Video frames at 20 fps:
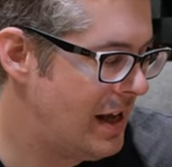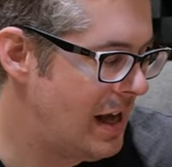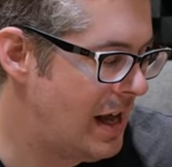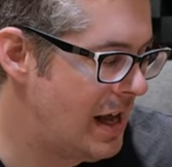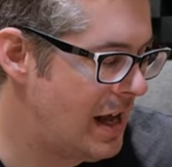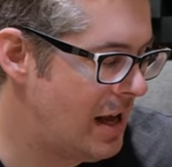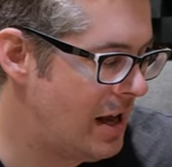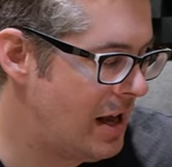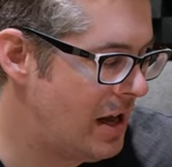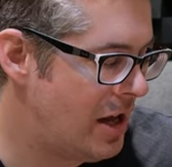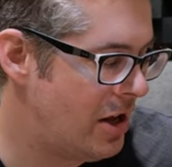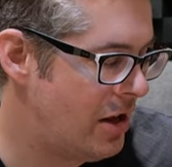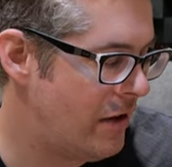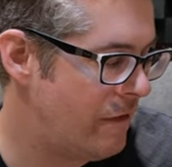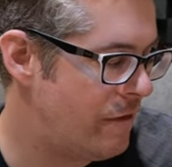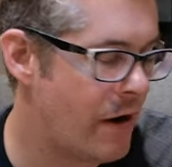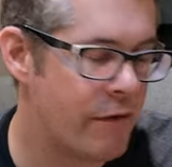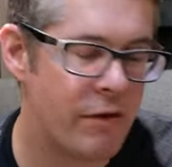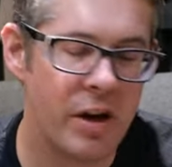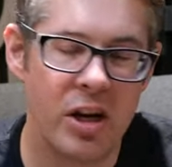a
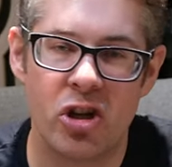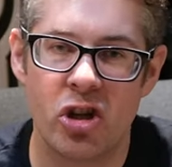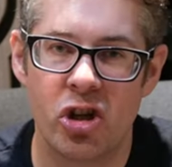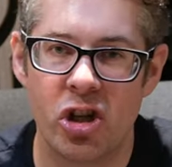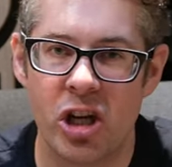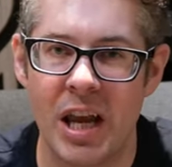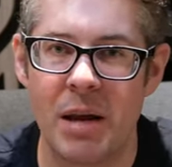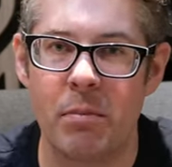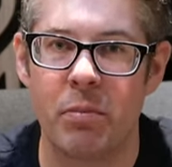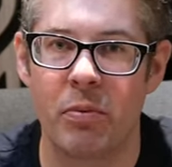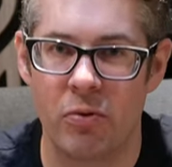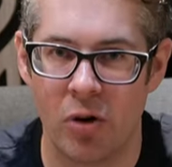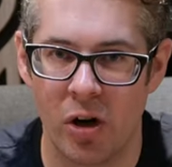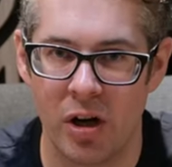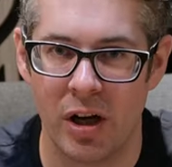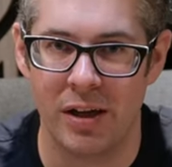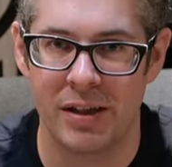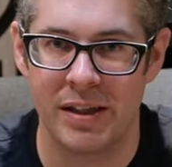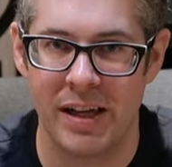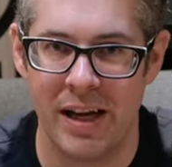very cheap
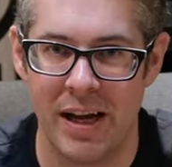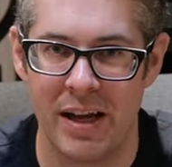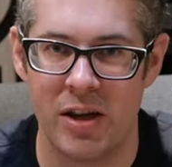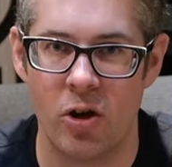product here.